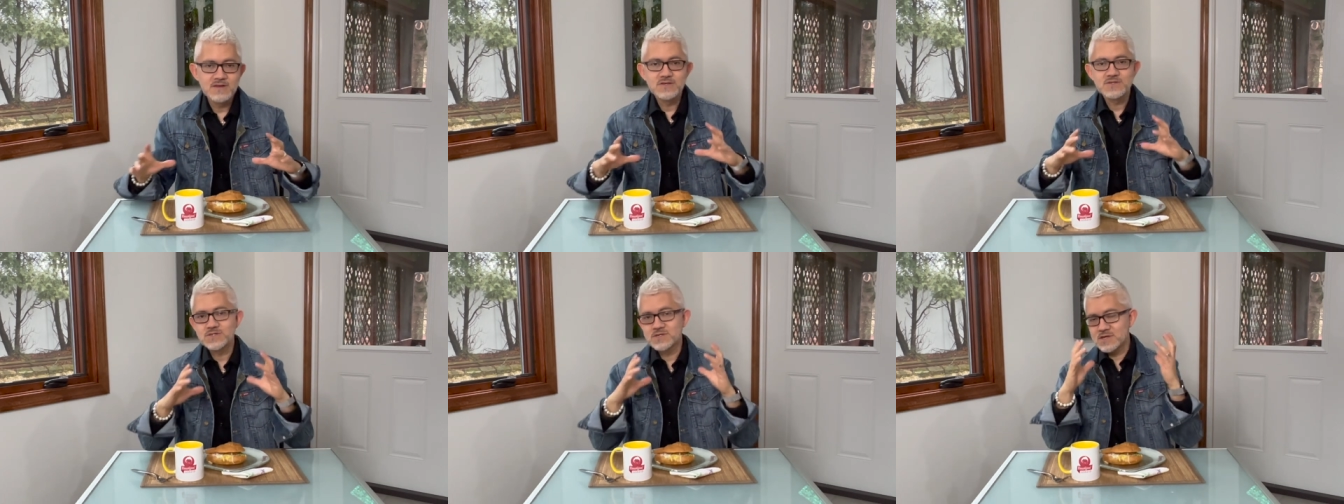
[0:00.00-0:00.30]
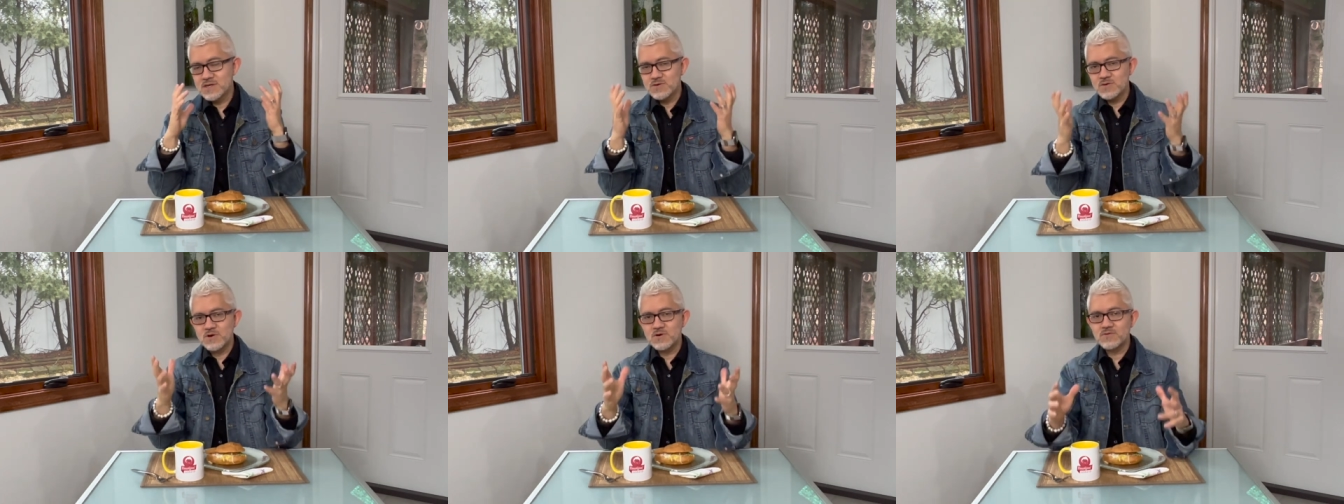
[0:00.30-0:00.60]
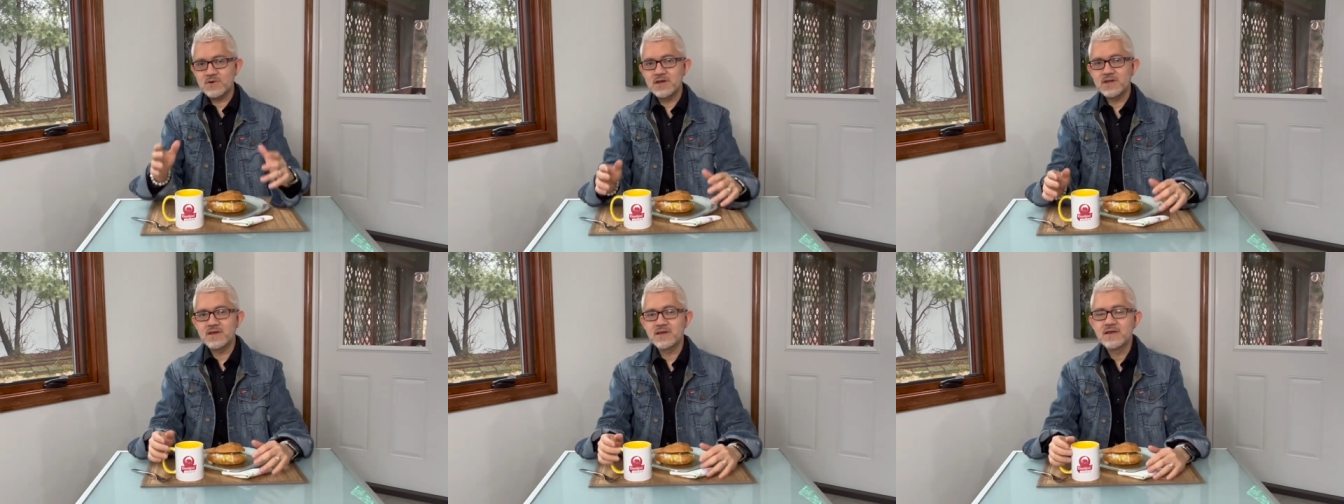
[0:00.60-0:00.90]
so that you're
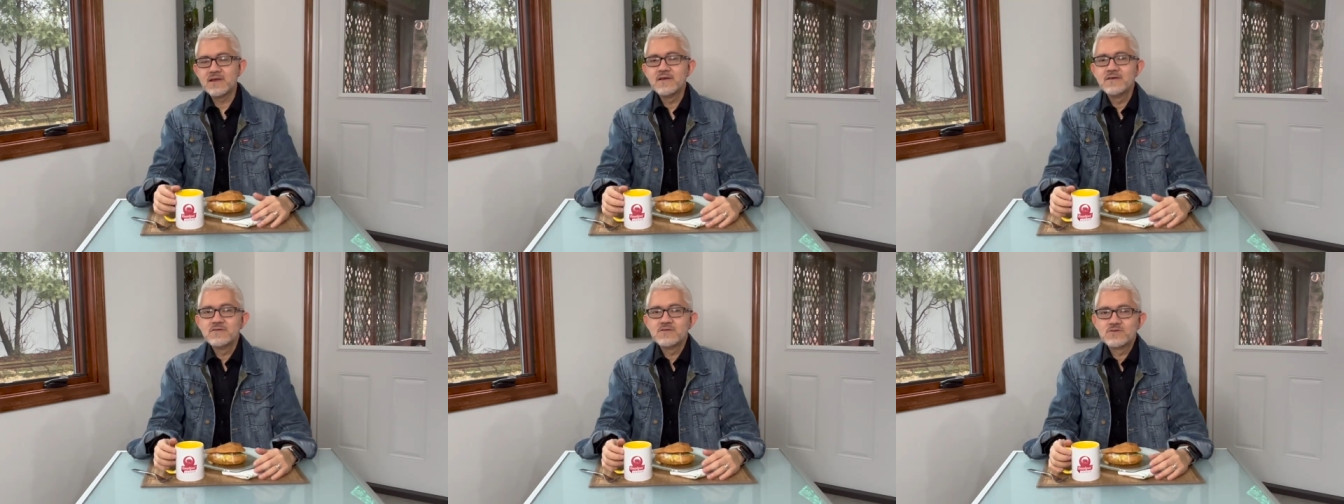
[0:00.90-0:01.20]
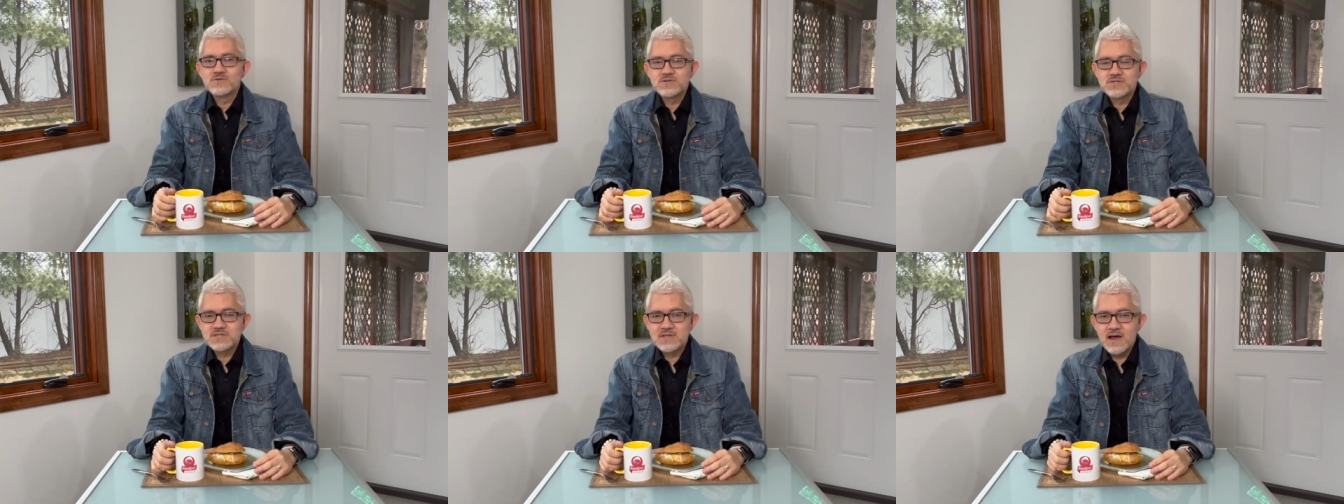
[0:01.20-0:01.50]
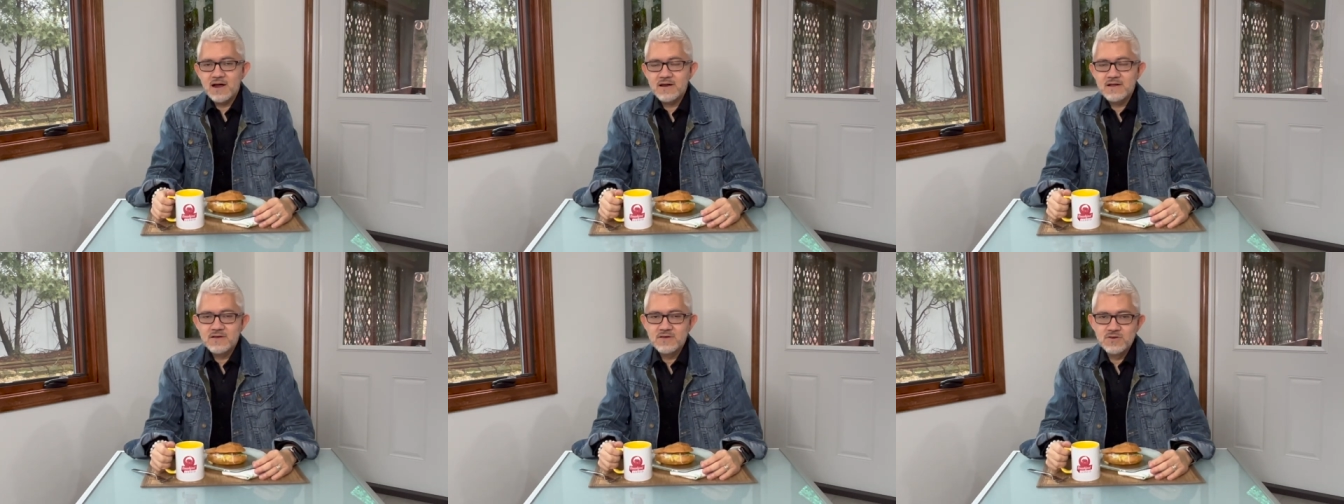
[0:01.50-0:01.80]
ready to
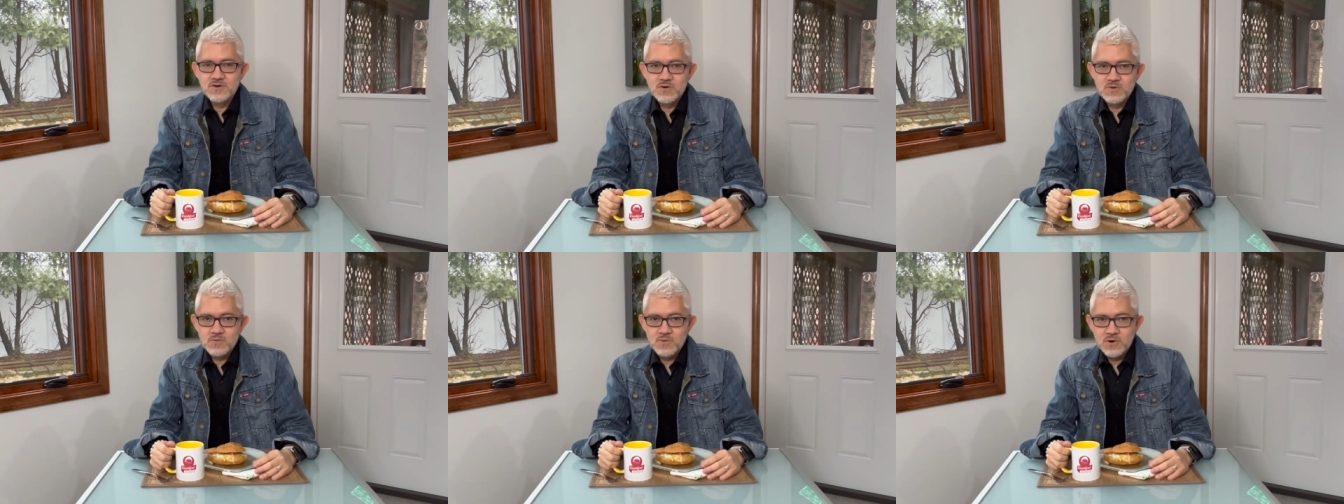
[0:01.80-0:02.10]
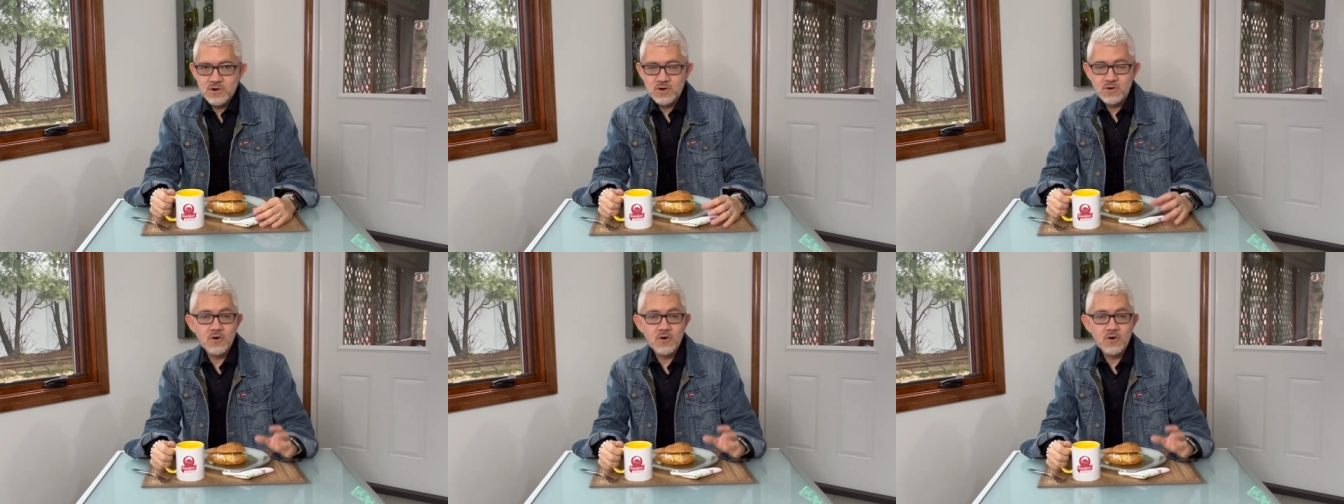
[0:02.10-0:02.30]
start your work